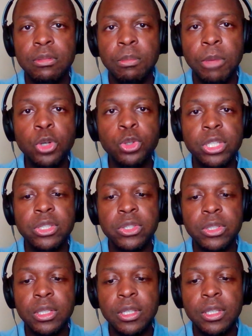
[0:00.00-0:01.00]

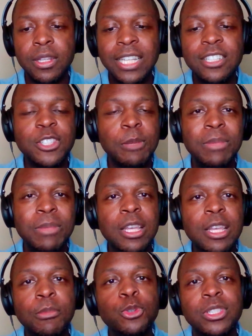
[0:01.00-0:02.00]
Moses, that doesn't mean
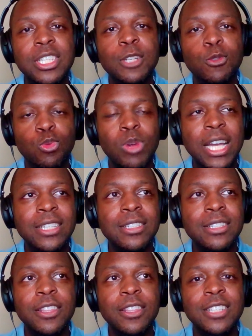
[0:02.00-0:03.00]
that Moses didn't write
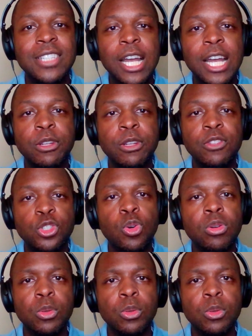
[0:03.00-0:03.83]
the entirety of the Torah.